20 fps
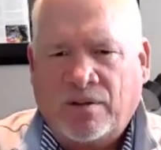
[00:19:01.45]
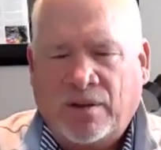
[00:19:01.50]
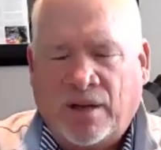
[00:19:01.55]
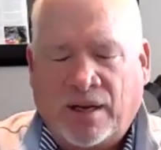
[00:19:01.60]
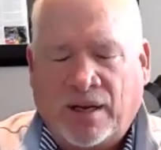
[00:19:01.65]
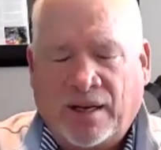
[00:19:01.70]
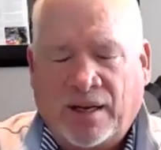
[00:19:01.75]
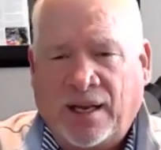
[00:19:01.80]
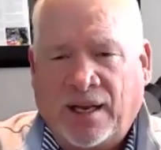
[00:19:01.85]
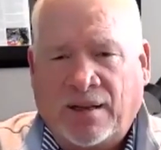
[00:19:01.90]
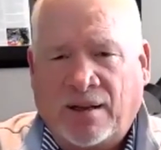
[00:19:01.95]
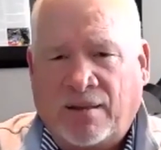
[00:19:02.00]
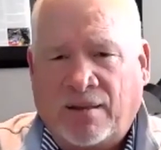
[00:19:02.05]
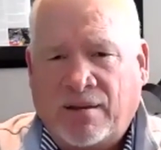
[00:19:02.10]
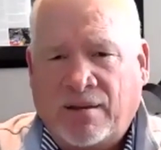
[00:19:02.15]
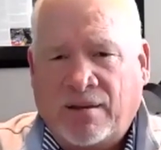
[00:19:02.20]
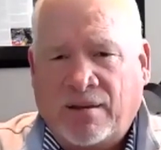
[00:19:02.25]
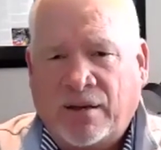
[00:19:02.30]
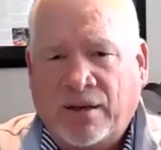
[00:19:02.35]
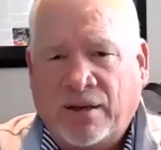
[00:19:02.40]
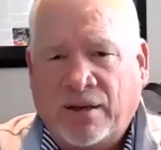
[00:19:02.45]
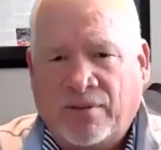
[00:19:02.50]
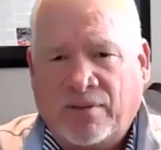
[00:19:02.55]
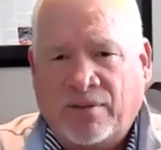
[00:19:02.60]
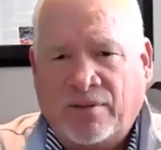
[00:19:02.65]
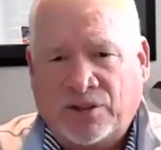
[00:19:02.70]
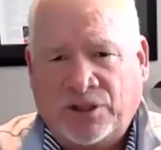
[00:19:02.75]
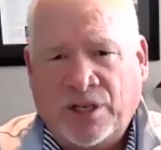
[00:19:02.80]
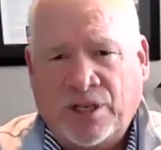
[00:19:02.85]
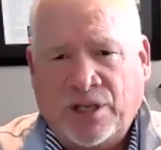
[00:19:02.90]
again, the theory of
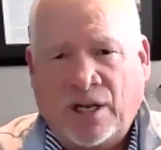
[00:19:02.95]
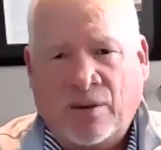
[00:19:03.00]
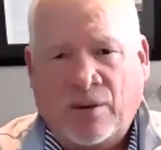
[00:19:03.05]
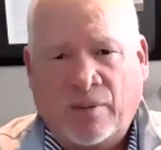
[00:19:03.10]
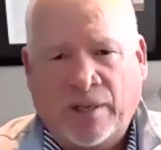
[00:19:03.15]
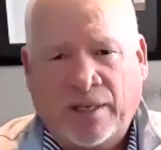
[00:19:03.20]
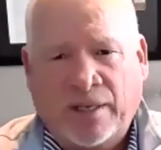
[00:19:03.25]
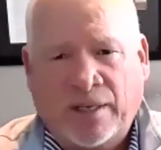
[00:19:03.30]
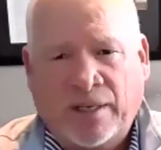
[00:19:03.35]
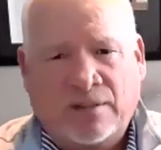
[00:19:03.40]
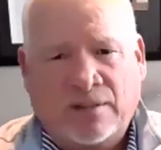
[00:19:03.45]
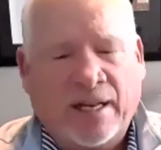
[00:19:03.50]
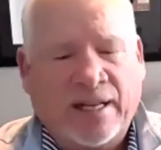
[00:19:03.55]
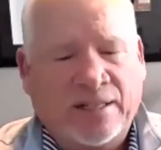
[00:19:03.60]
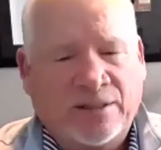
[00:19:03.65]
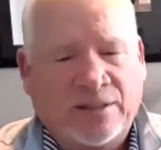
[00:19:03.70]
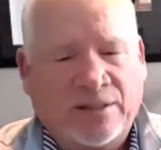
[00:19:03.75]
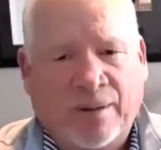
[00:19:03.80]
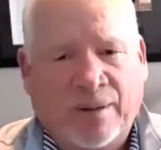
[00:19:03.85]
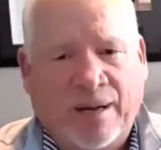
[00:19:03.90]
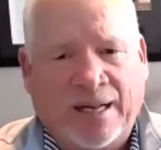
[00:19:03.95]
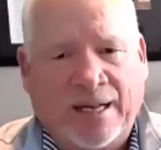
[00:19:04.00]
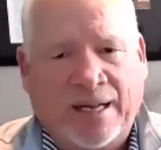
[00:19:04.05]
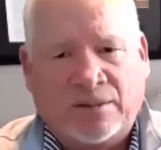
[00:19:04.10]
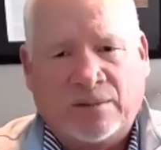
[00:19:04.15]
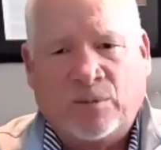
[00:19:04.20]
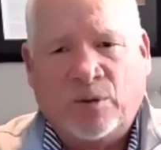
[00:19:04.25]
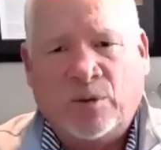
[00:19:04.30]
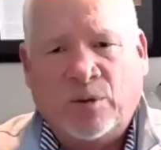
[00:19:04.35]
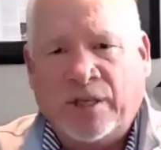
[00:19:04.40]
show is the less you ask,
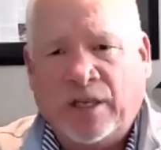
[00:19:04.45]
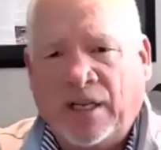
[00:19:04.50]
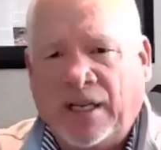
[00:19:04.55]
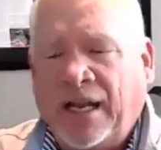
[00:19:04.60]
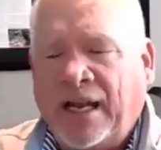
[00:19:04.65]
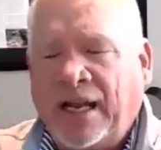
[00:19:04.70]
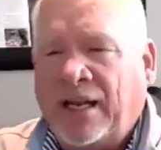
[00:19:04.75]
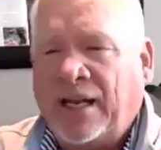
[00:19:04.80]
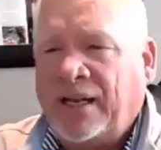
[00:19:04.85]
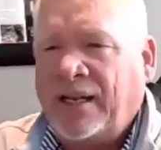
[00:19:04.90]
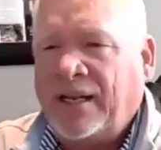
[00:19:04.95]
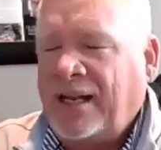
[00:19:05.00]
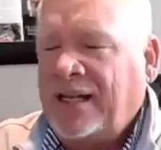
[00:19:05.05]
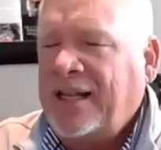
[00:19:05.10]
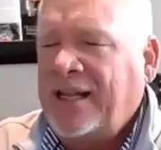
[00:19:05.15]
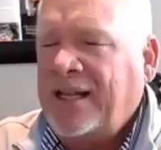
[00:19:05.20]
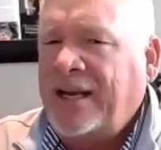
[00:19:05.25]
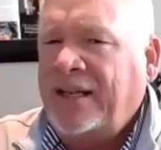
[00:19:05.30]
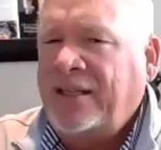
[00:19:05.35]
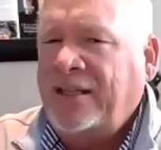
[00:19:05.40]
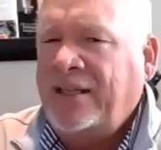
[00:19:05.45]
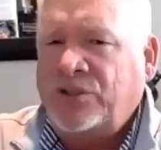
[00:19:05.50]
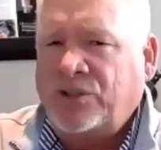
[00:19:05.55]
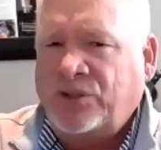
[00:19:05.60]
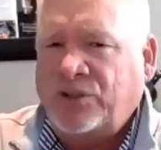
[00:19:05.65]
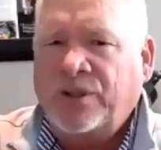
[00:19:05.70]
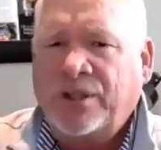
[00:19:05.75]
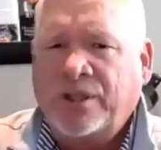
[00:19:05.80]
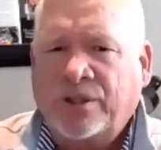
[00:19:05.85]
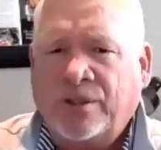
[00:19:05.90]
the more you get, and that is
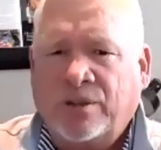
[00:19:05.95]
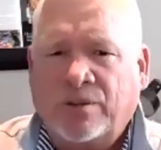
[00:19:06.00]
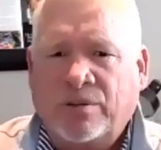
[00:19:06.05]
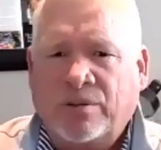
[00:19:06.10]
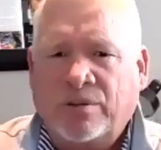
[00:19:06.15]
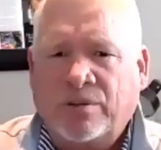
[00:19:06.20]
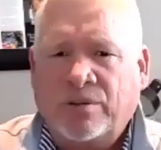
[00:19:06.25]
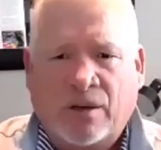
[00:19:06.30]
true.